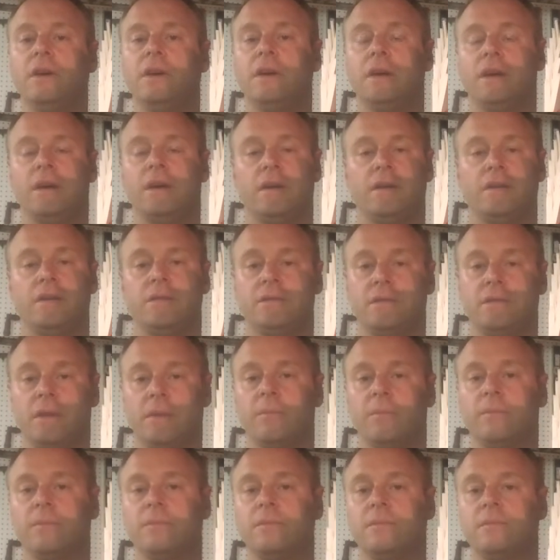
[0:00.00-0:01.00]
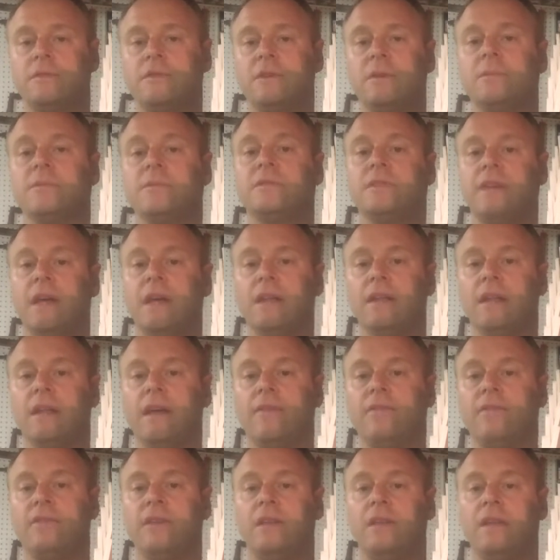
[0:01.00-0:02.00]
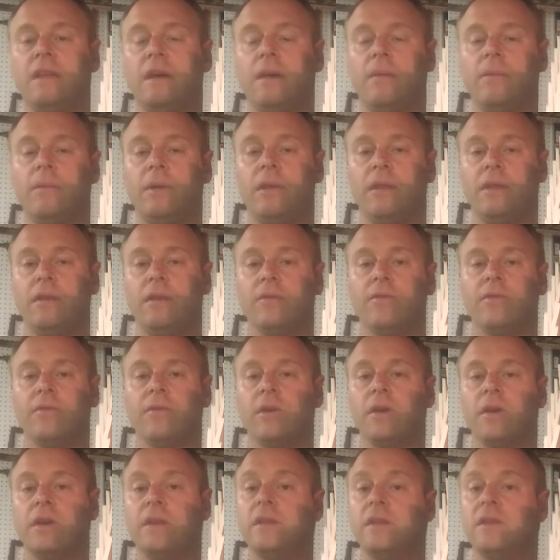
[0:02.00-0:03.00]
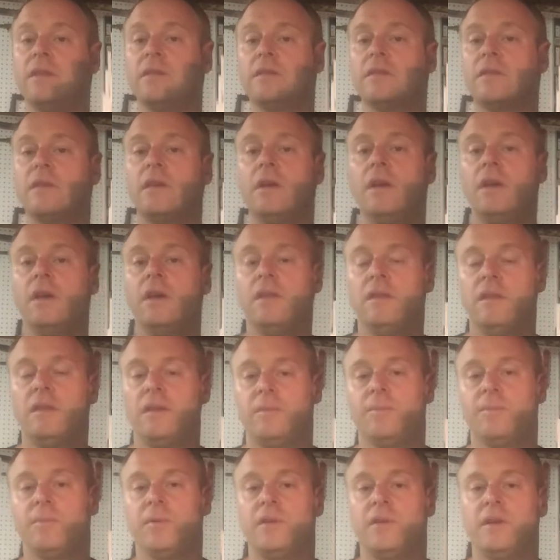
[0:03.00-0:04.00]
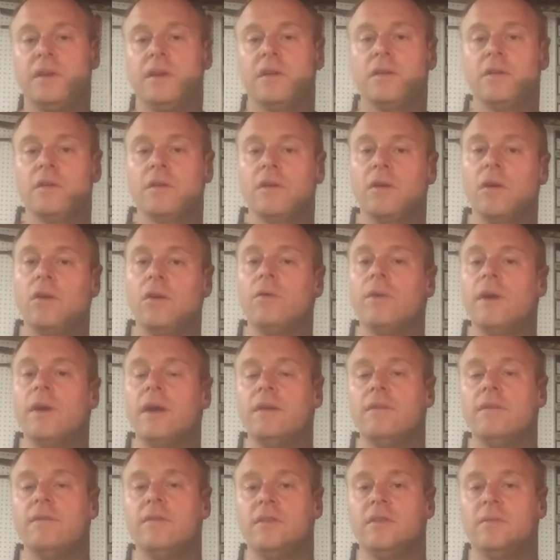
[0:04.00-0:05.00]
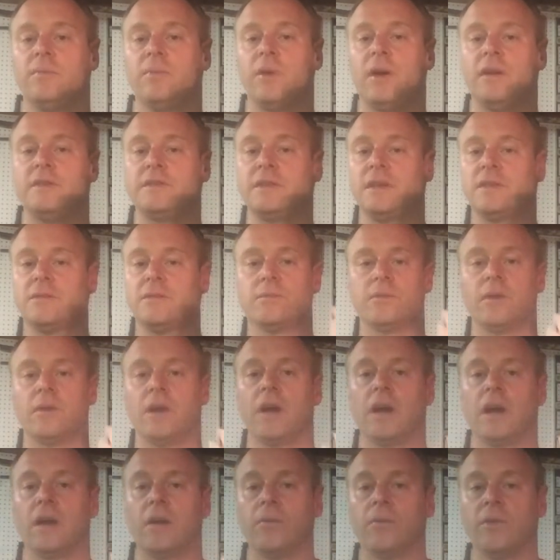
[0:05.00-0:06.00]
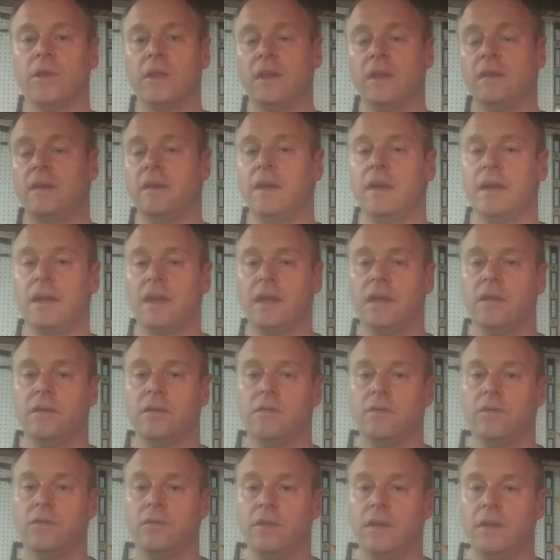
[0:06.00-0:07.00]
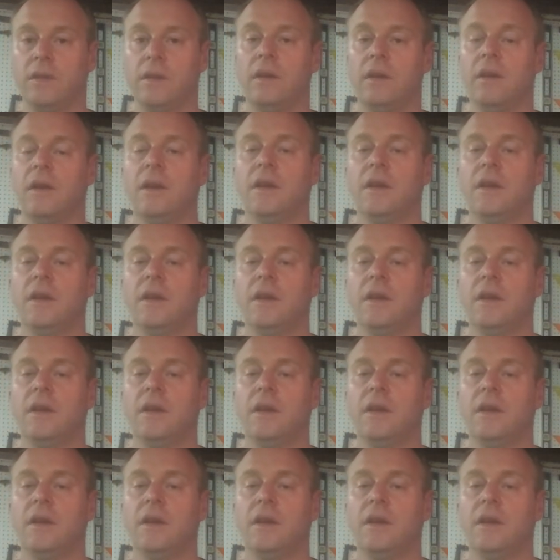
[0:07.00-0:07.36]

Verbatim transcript: uh, some some set left in them, and therefore in this this particular go around of this process, we're not going to really dig into the